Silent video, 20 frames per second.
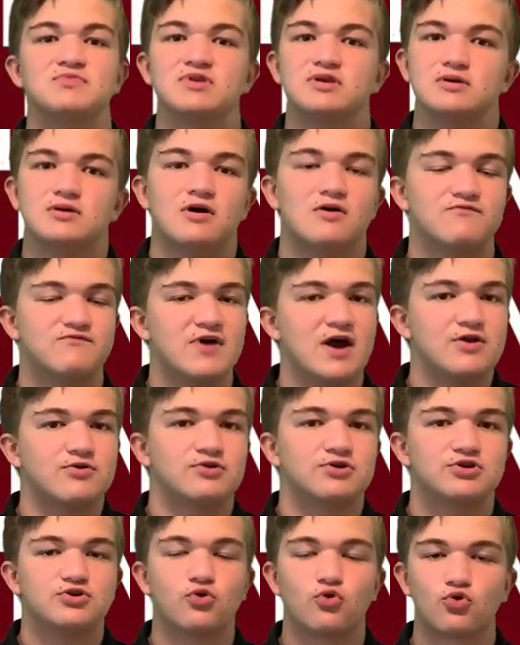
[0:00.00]
a veteran
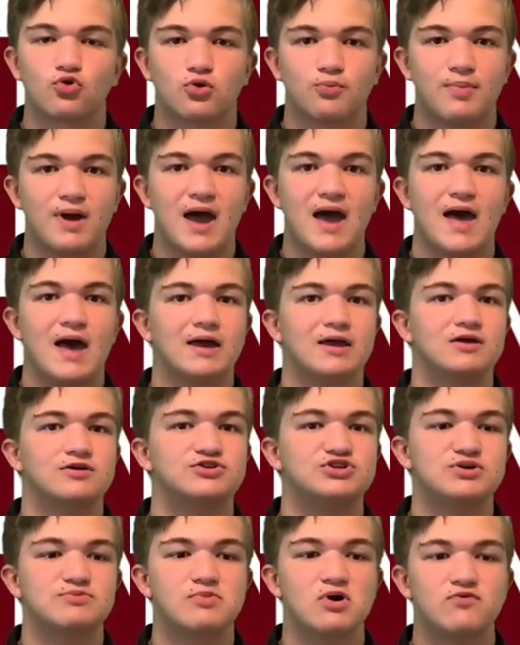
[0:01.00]
quarterback,
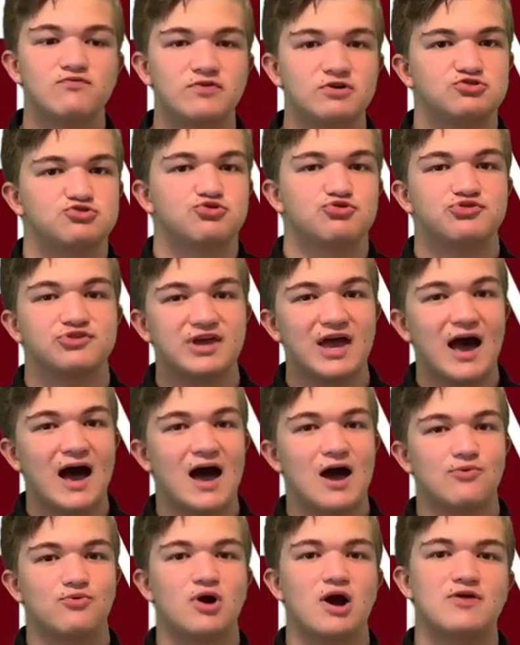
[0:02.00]
Jimbo Fisher's
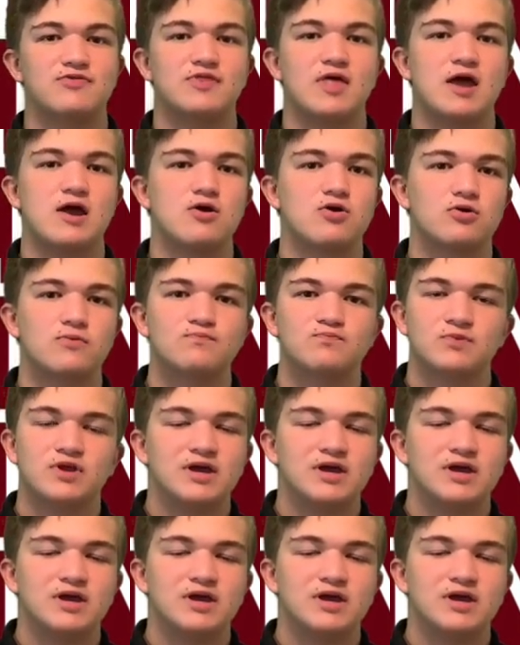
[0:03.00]
guy right there.